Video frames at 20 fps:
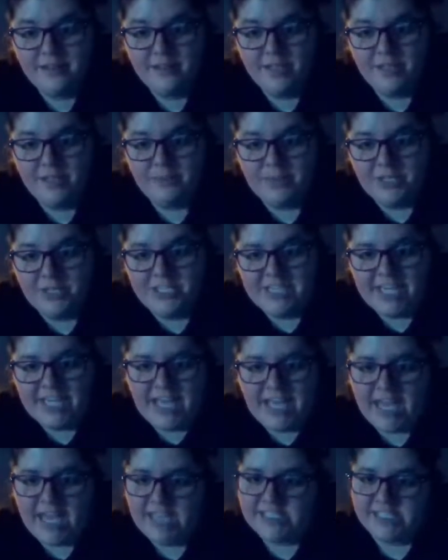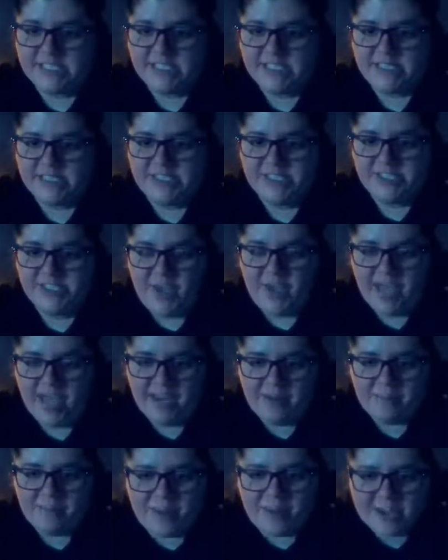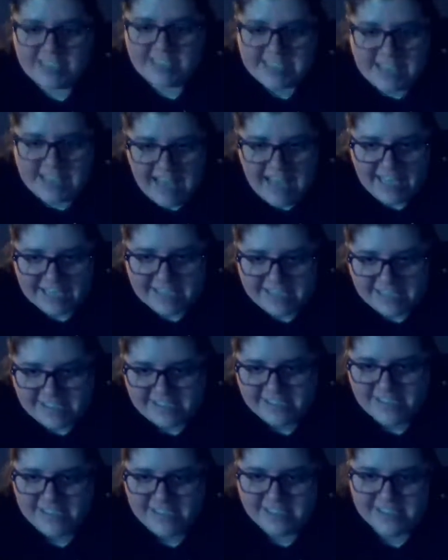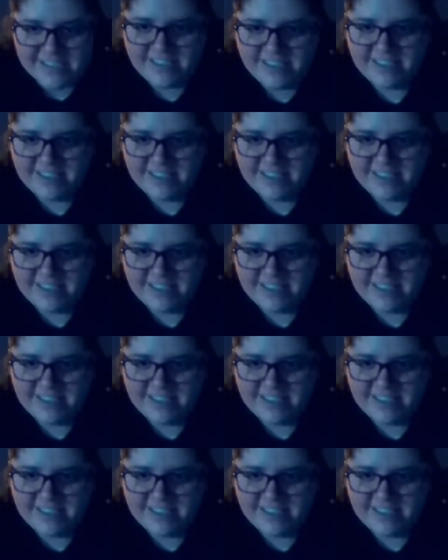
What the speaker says: Abundagas! You had abundagas?